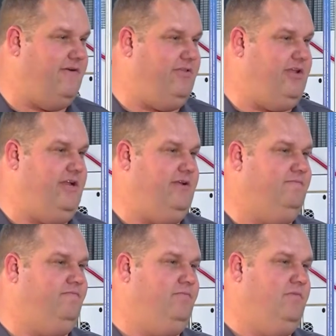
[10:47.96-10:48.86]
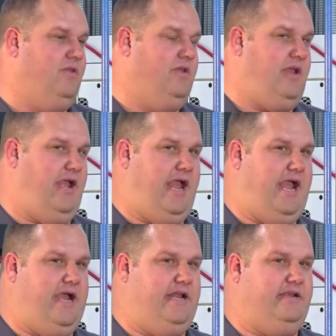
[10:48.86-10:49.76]
everything,
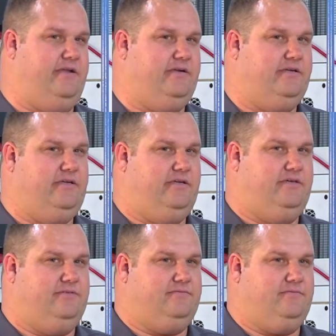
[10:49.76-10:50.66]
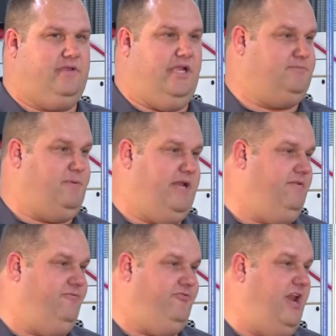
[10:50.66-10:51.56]
and it's been
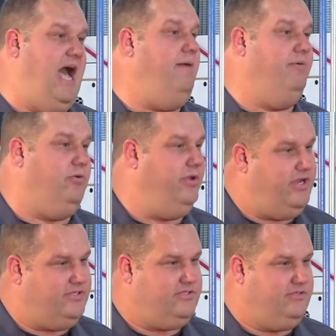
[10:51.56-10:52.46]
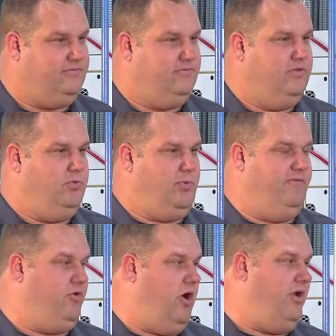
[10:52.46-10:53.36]
phenomenal with us.
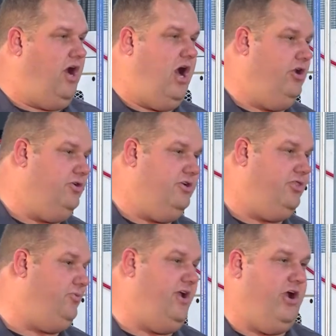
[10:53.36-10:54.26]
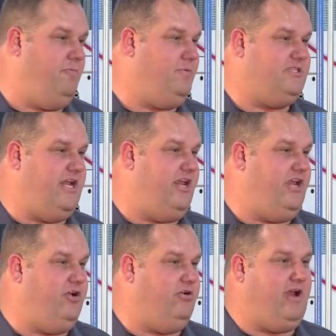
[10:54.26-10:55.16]
We've grown 100 to 300% a
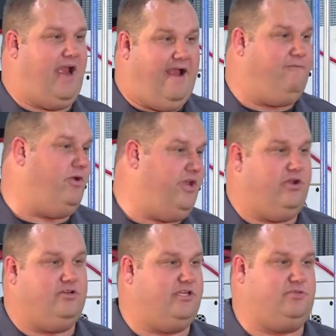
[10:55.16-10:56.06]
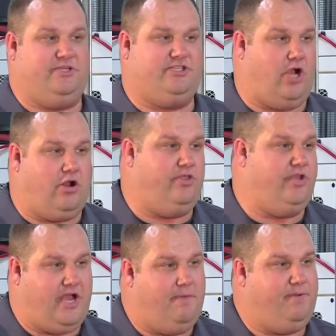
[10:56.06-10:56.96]
year every year since we started
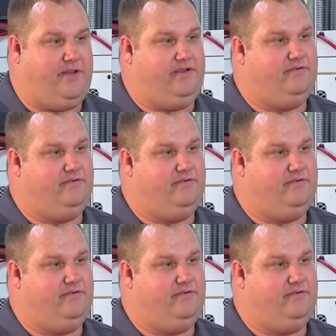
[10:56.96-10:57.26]
the company.